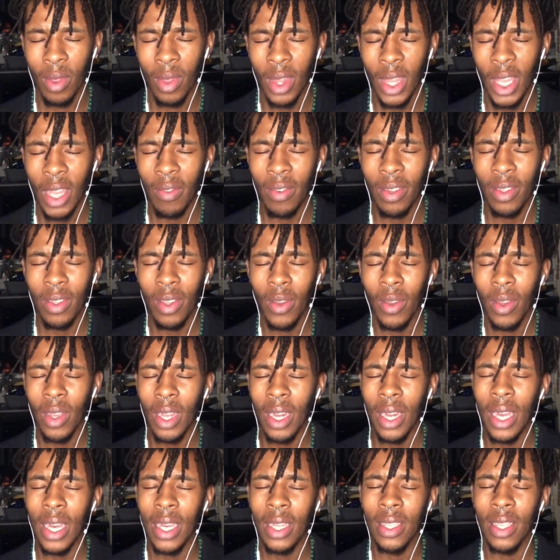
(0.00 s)
There is no
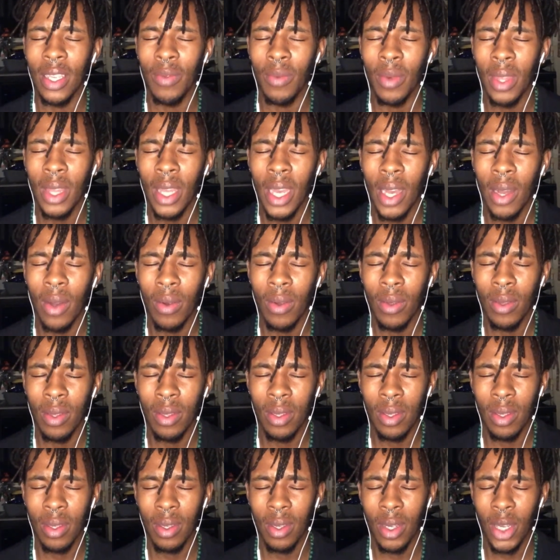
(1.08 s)
collective without
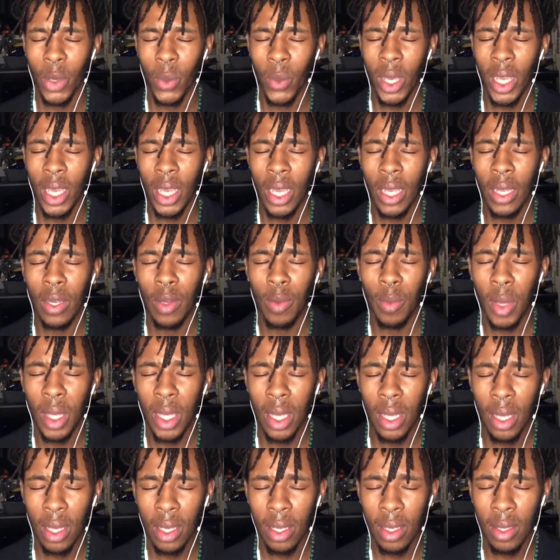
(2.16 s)
awakened
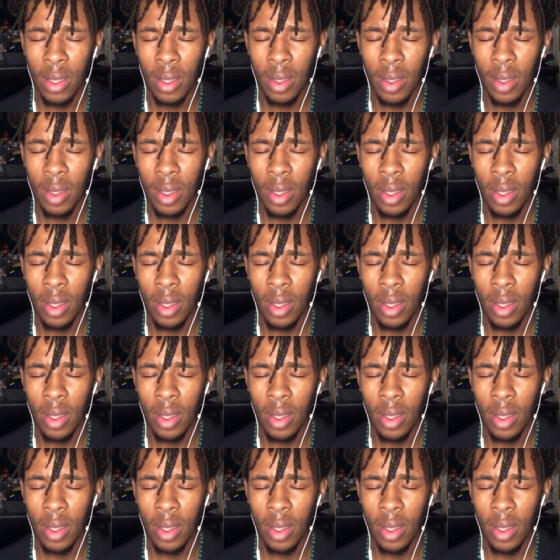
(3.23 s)
beings.